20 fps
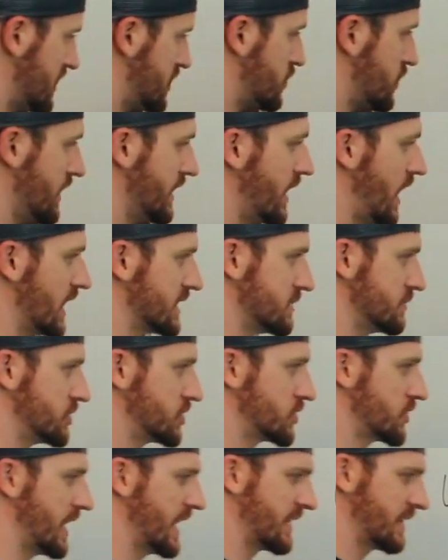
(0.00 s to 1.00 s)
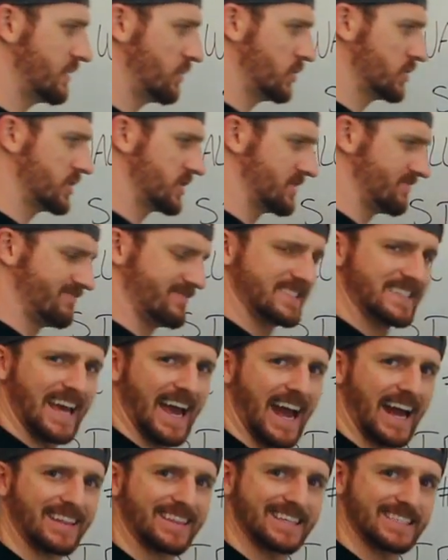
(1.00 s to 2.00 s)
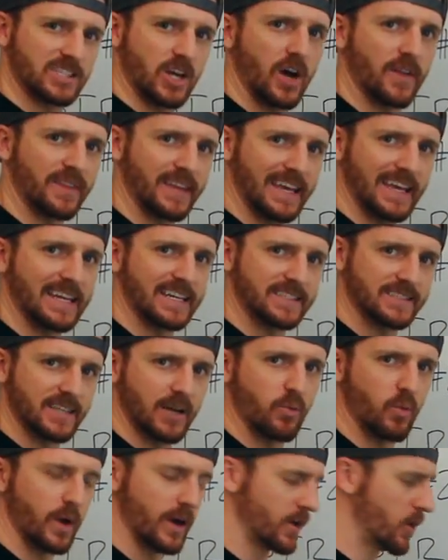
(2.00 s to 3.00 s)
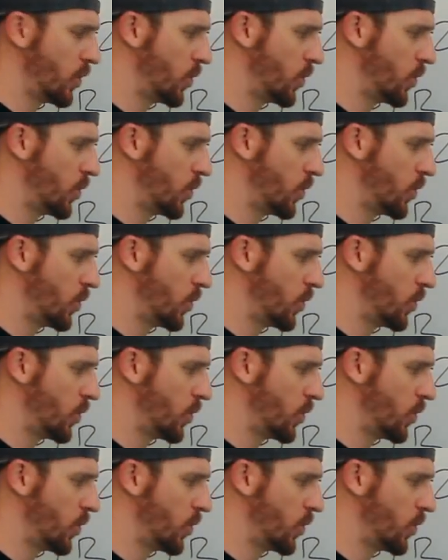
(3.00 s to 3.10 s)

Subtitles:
this is really awesome strength and we'll just tack this on the end somewhere.